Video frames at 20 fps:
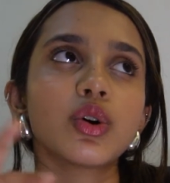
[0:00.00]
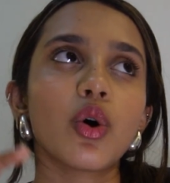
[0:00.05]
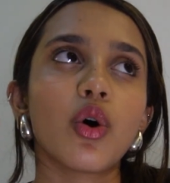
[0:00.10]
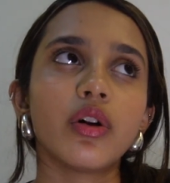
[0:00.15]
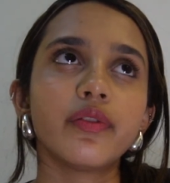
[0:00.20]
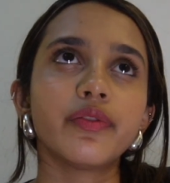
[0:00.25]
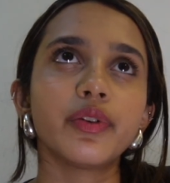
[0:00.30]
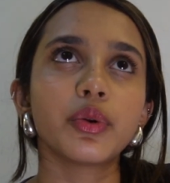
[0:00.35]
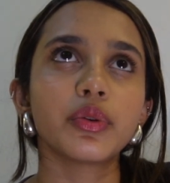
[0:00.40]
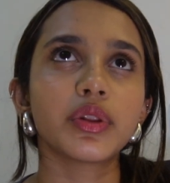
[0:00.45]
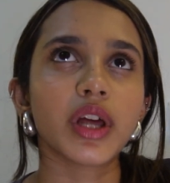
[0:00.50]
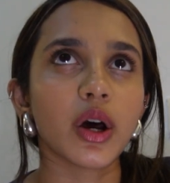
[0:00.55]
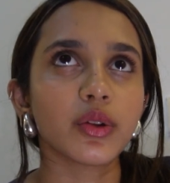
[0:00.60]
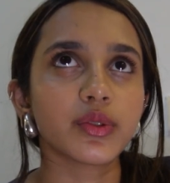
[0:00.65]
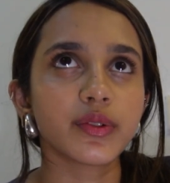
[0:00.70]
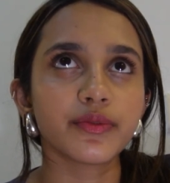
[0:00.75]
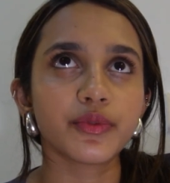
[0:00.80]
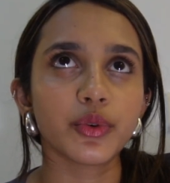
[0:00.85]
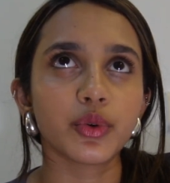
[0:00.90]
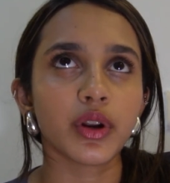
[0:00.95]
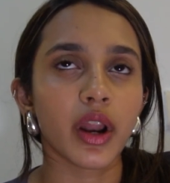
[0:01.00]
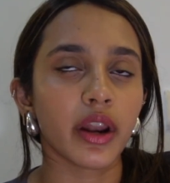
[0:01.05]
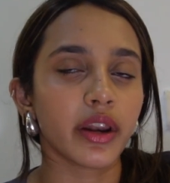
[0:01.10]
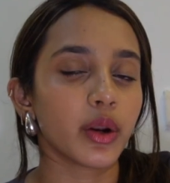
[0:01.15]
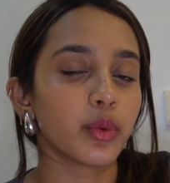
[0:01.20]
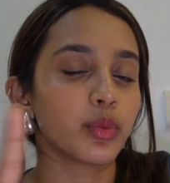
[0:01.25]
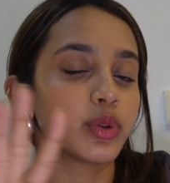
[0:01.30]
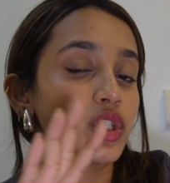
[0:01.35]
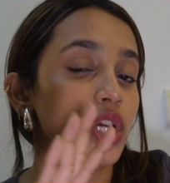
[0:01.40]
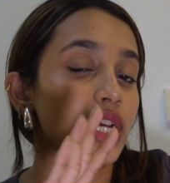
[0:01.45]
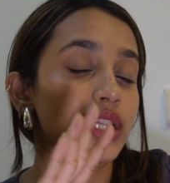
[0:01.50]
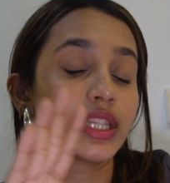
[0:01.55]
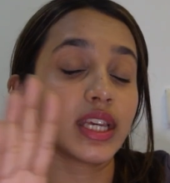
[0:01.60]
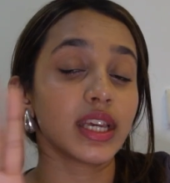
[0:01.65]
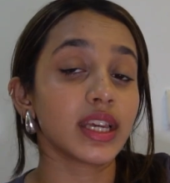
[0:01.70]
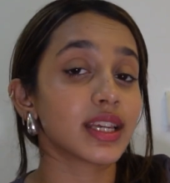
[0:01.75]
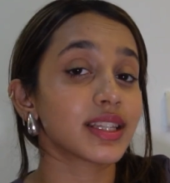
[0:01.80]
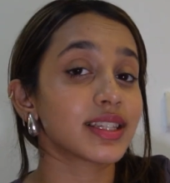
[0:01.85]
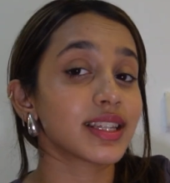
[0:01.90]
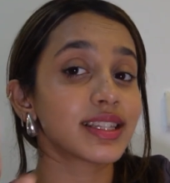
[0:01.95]
all for 2400, which I
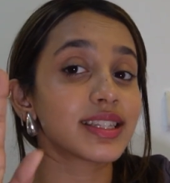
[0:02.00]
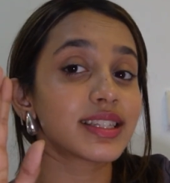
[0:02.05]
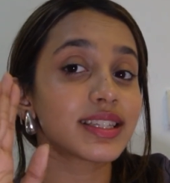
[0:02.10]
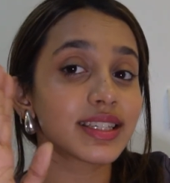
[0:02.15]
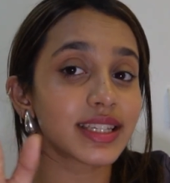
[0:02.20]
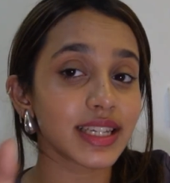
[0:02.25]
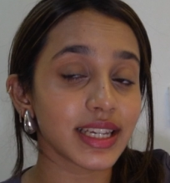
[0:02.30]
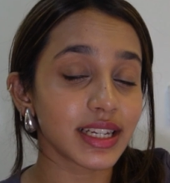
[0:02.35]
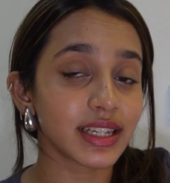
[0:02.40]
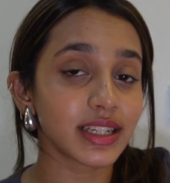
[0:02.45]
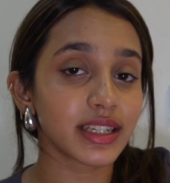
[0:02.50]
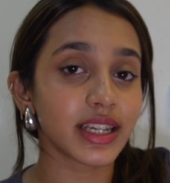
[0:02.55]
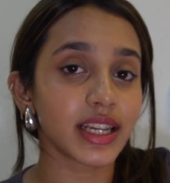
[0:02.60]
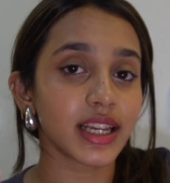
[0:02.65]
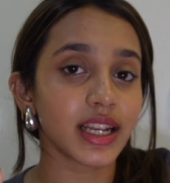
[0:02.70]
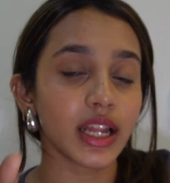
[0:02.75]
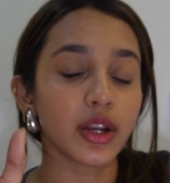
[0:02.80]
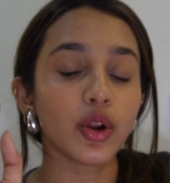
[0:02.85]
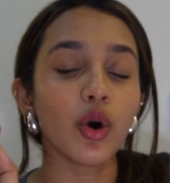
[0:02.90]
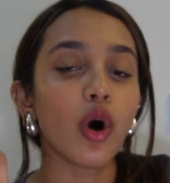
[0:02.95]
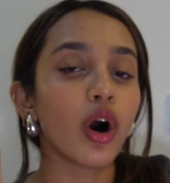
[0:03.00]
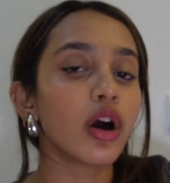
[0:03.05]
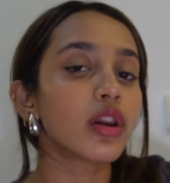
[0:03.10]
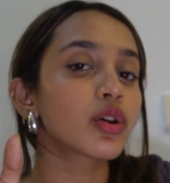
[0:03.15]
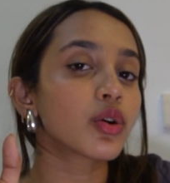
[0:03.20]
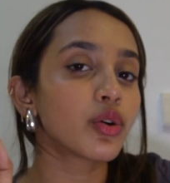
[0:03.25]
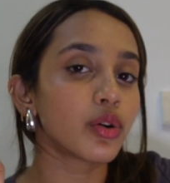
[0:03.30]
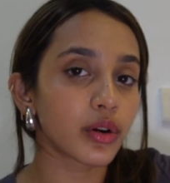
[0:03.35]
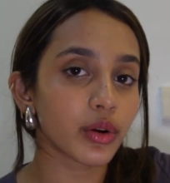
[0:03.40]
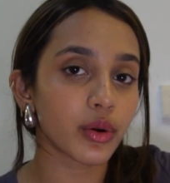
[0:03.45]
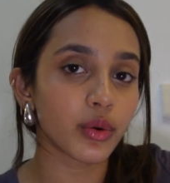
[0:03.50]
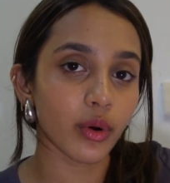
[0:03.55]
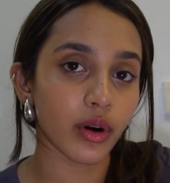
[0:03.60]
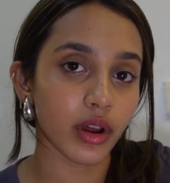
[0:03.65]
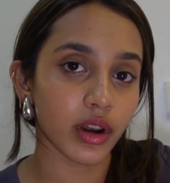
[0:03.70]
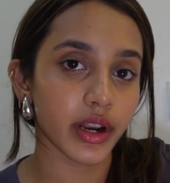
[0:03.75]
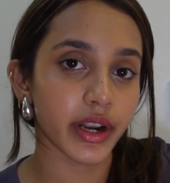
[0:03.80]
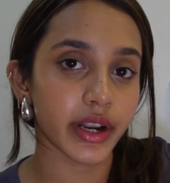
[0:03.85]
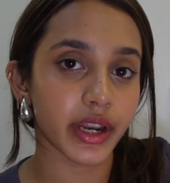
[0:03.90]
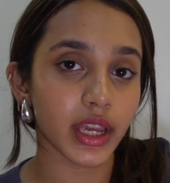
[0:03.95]
think is a steal deal and all good
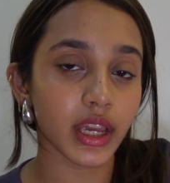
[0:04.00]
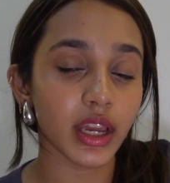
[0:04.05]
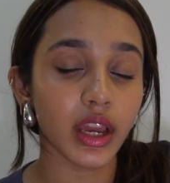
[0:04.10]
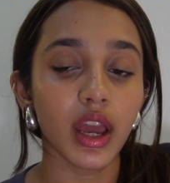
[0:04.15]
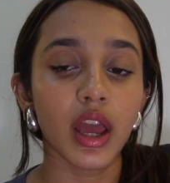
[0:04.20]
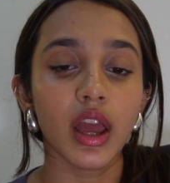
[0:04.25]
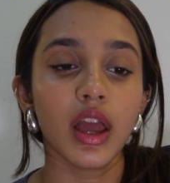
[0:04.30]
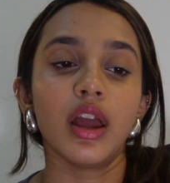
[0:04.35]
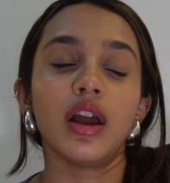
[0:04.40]
quality.